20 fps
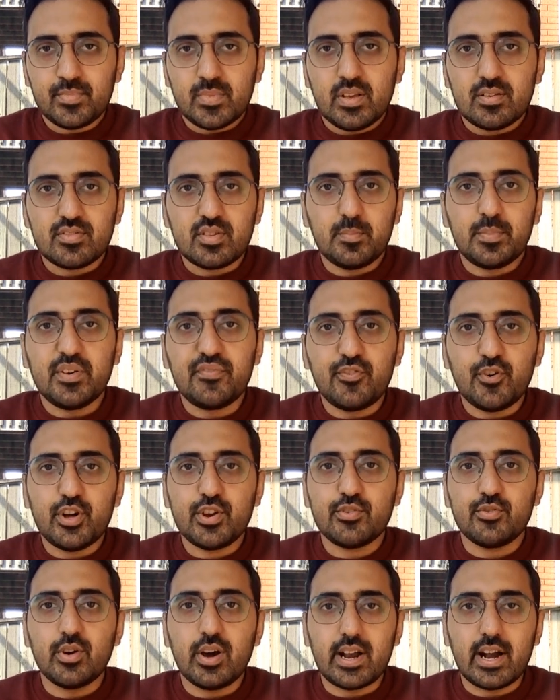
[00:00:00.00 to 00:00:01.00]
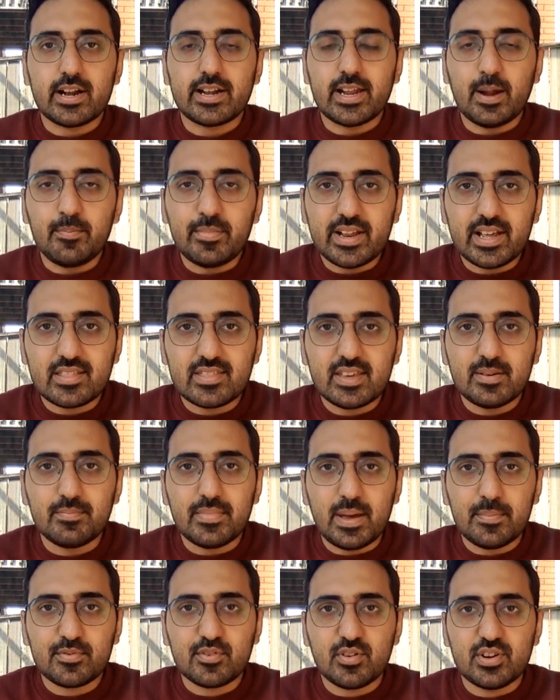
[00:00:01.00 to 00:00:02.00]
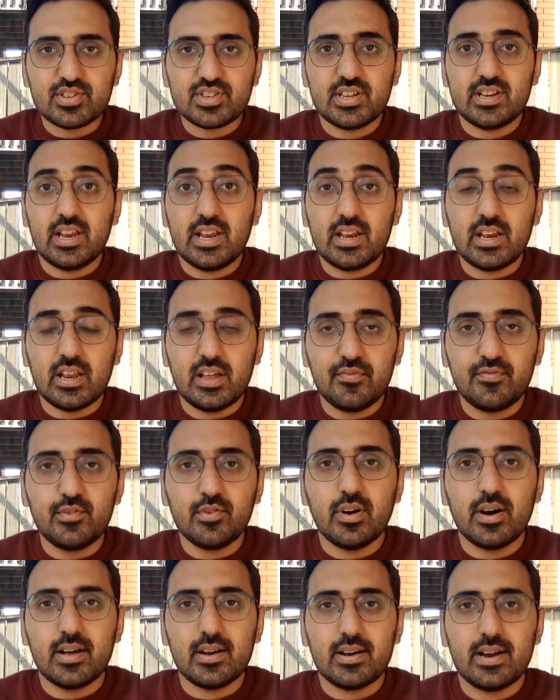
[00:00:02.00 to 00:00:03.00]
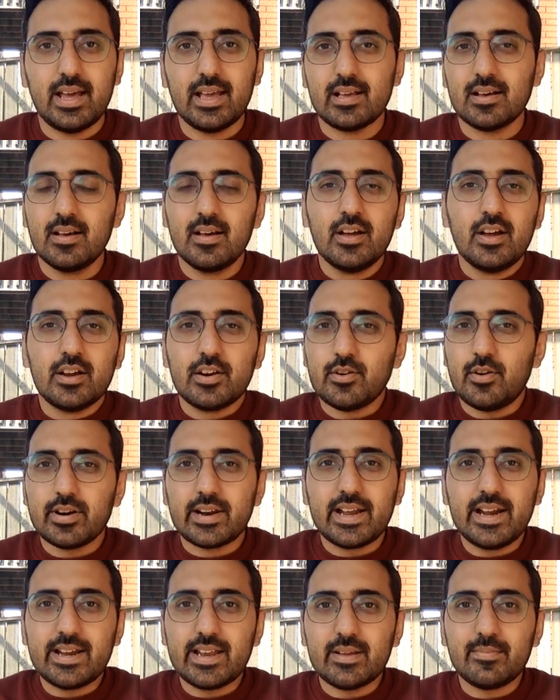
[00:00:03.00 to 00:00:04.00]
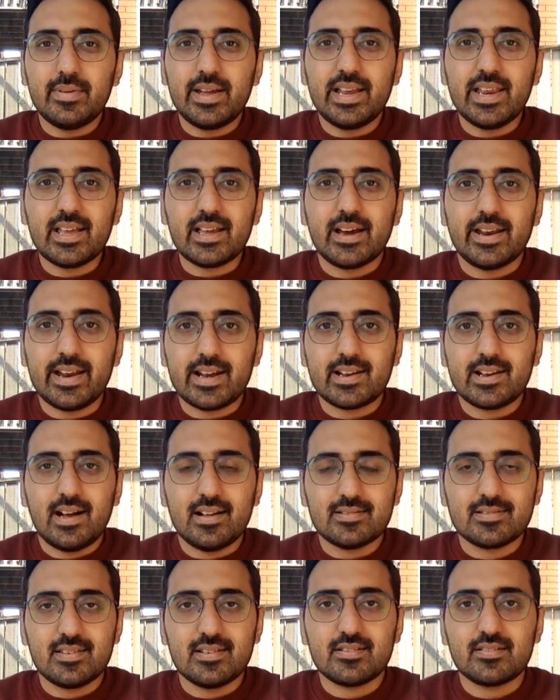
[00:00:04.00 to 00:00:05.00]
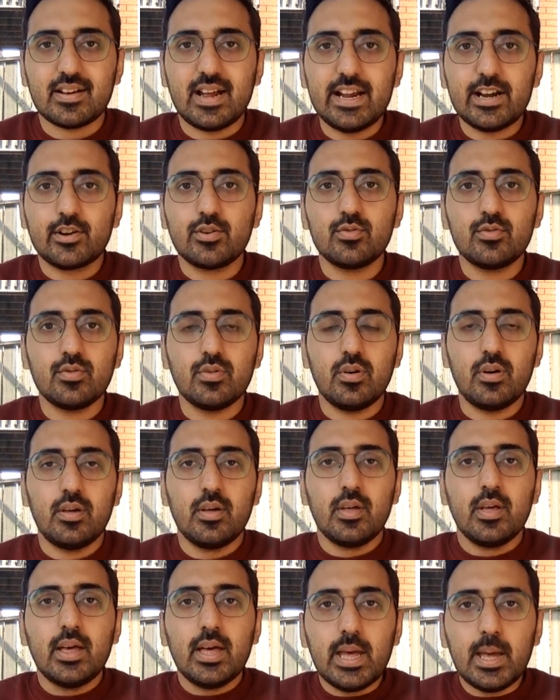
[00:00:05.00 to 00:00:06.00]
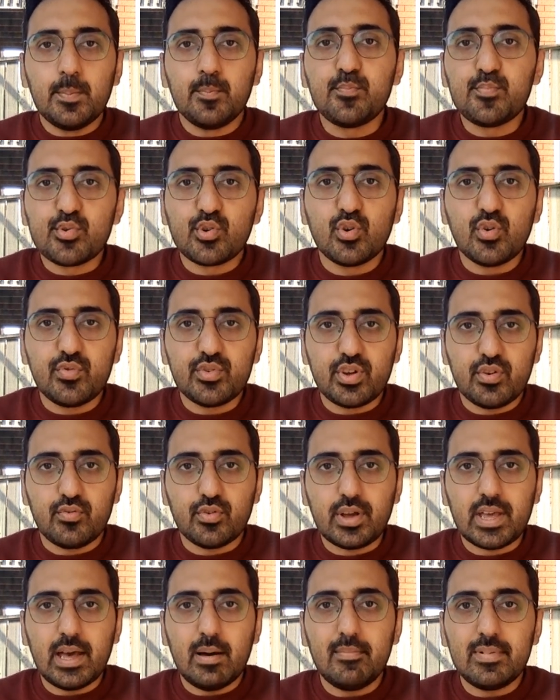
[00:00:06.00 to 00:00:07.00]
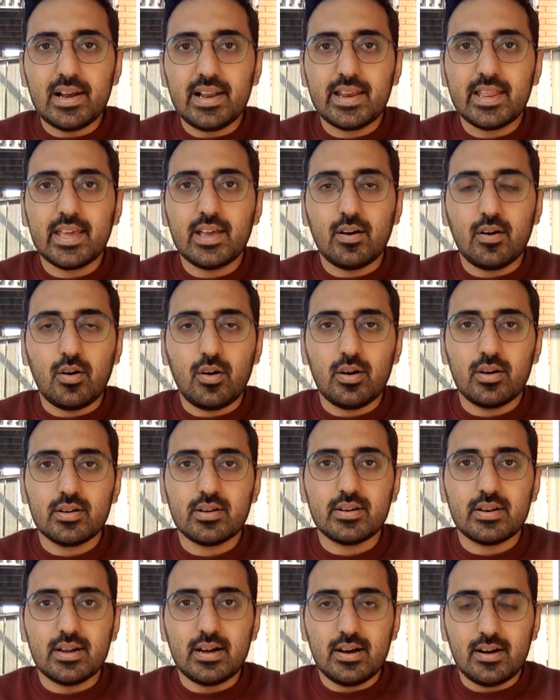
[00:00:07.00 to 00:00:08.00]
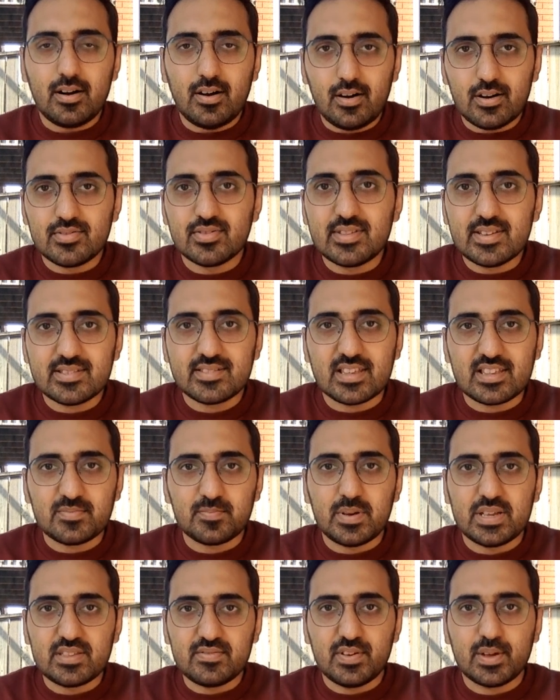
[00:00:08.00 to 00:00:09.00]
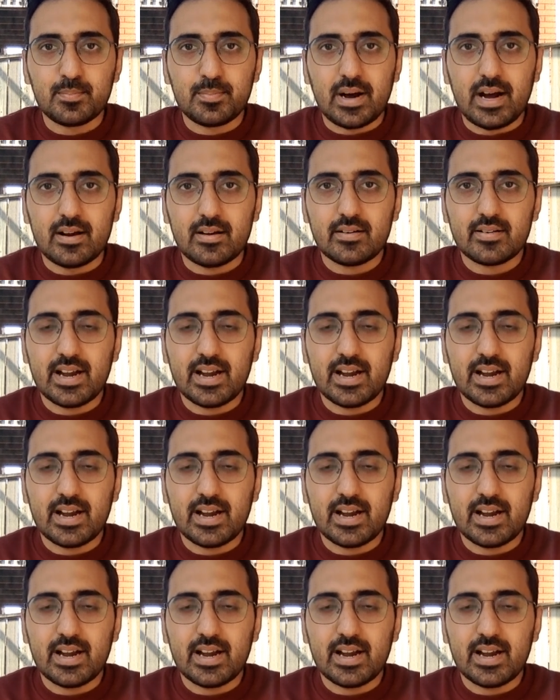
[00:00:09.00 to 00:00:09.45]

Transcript: So before you are attempting the MAPS question, and if you are like not getting many correct answer, try to improve your vocabulary on this specific part.